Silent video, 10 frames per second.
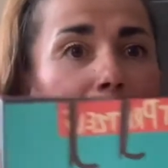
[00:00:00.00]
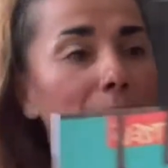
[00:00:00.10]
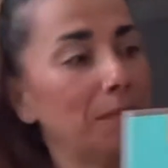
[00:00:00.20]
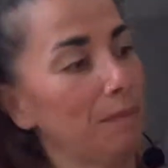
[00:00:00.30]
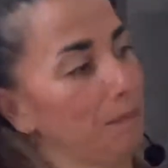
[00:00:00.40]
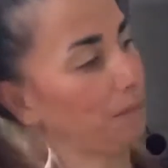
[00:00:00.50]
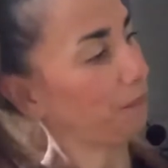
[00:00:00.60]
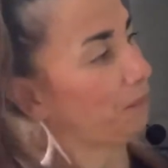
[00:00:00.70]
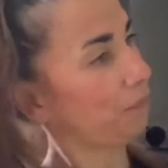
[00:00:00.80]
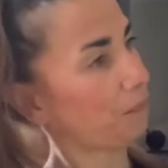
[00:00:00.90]

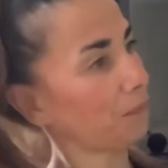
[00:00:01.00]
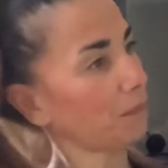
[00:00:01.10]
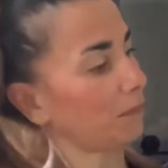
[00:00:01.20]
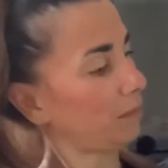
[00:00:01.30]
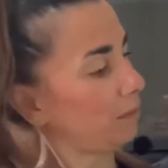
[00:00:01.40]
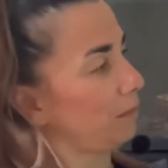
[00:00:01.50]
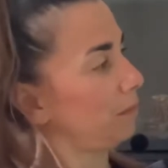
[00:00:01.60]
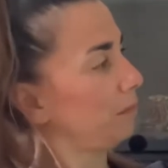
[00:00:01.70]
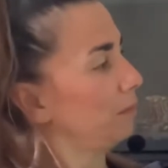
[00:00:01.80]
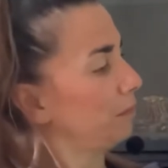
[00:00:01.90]

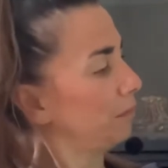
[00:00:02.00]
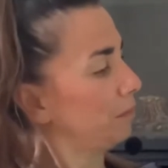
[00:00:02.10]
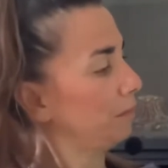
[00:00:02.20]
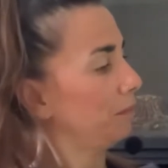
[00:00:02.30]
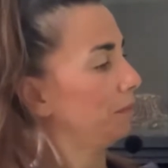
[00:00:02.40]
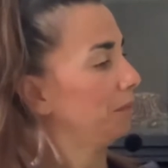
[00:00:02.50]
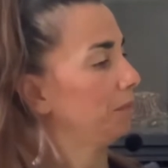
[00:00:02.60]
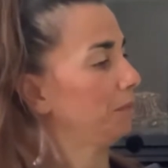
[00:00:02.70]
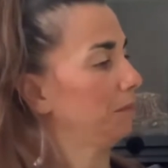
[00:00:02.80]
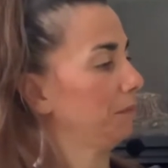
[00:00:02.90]

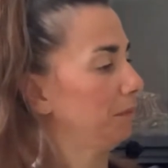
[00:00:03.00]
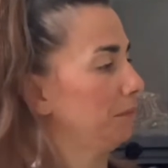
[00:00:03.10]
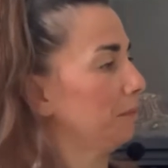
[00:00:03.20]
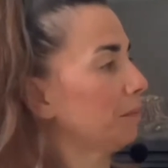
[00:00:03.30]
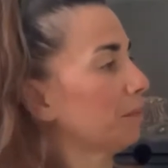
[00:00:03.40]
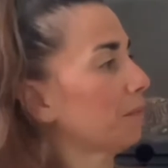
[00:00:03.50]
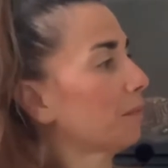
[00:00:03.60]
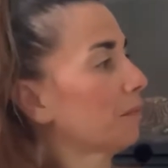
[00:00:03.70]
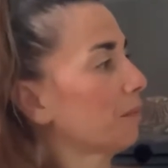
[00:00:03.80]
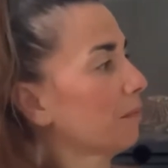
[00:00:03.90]

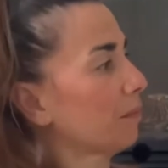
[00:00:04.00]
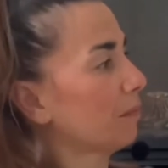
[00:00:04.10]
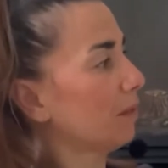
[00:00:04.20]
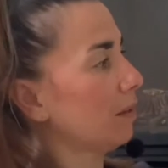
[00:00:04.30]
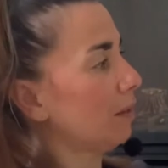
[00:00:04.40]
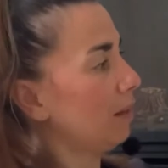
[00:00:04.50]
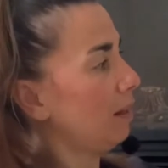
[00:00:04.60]
Nothing is said.